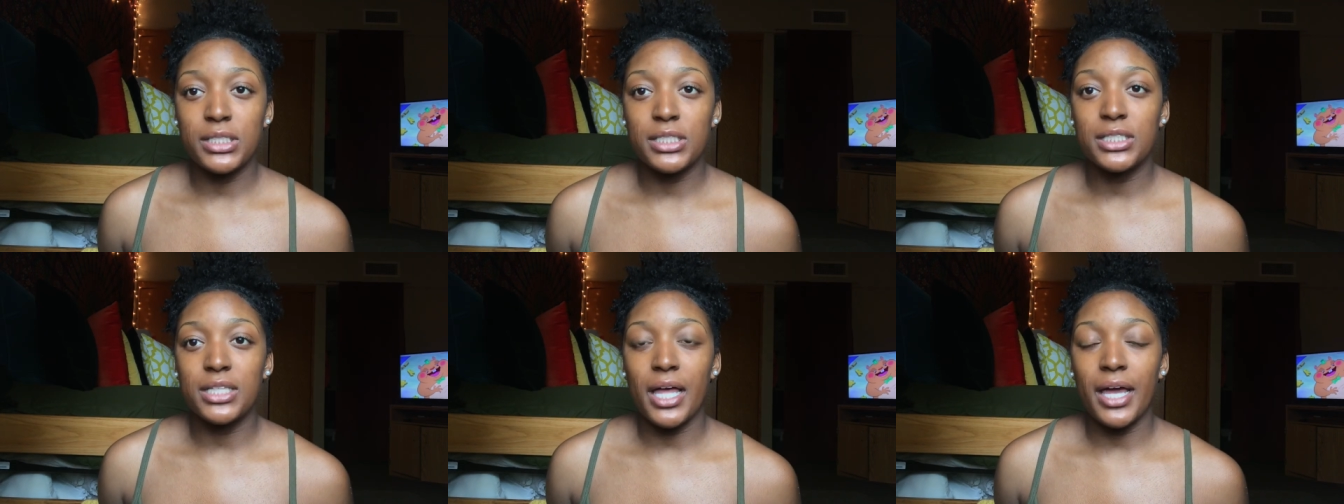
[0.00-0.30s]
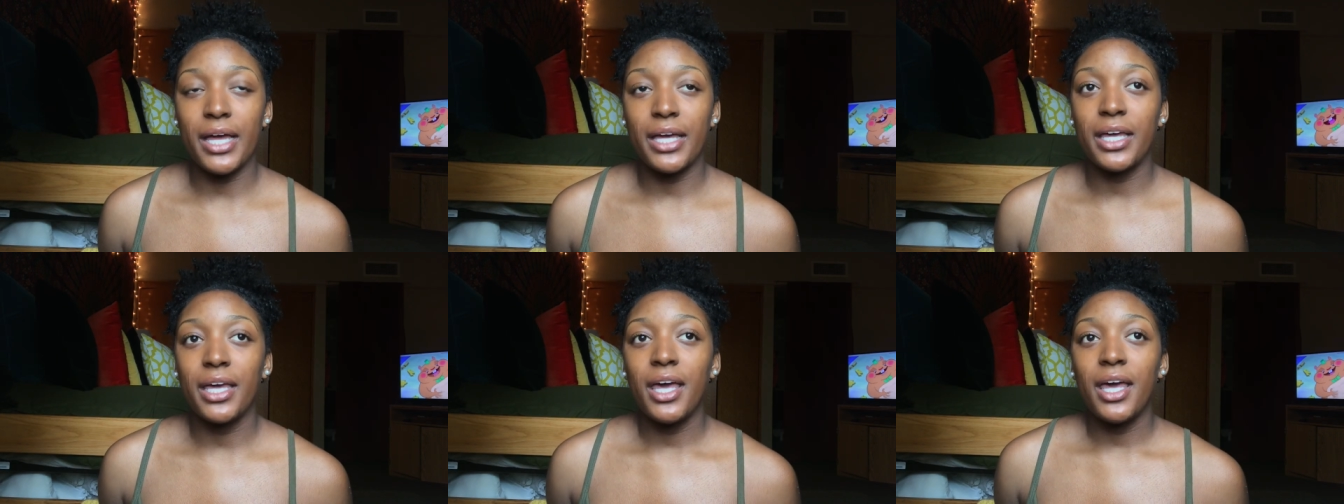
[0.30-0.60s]
It's
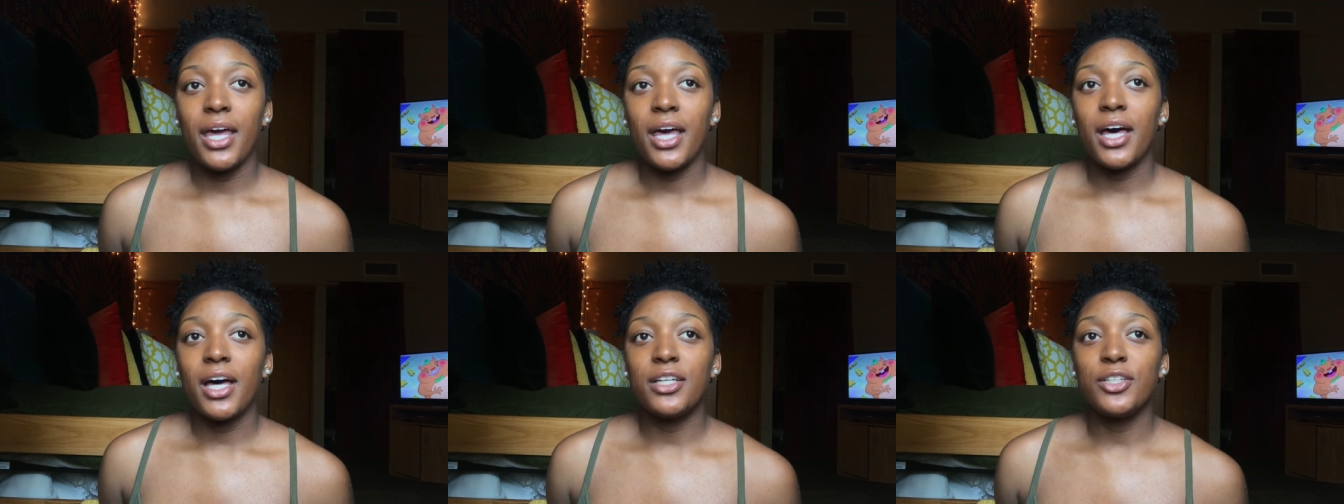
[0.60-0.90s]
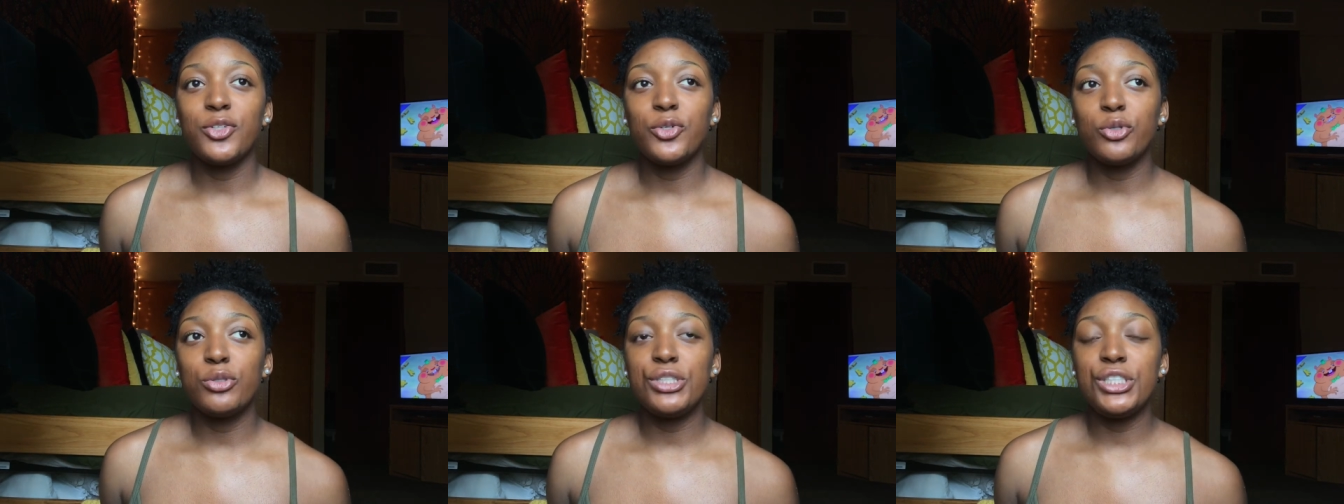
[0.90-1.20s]
like a
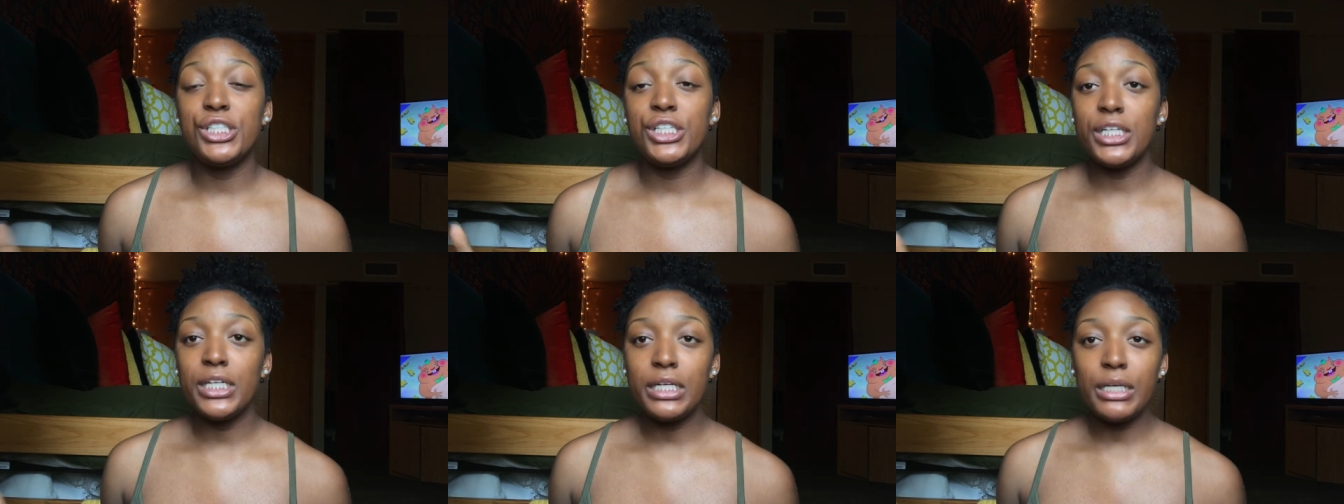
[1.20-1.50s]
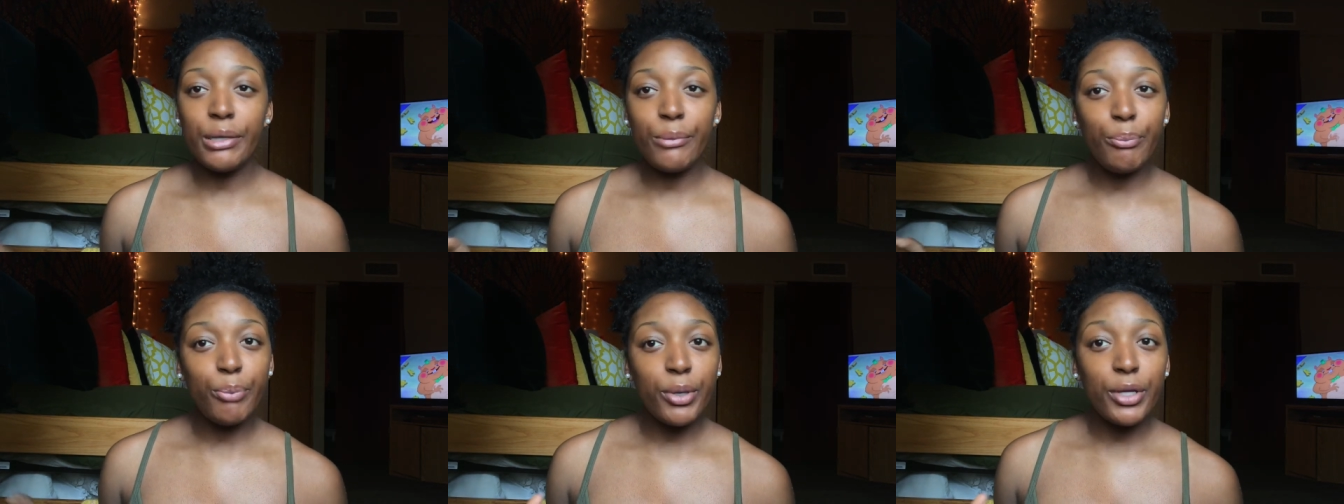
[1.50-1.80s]
little
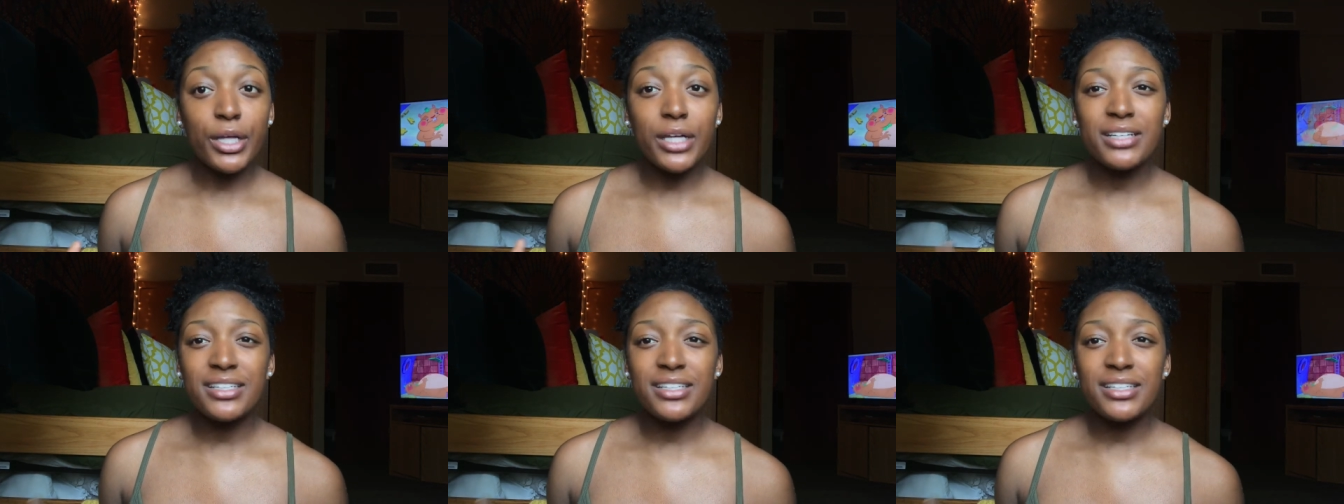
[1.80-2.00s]
cheap.